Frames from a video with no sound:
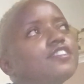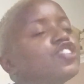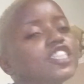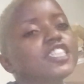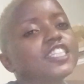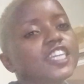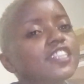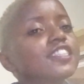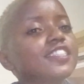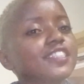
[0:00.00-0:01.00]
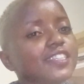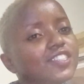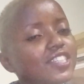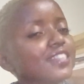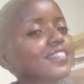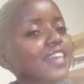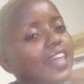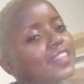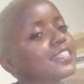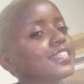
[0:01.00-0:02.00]
She sells seashells
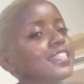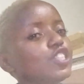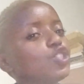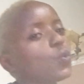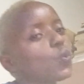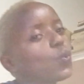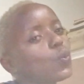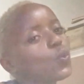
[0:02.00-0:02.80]
at the seashore.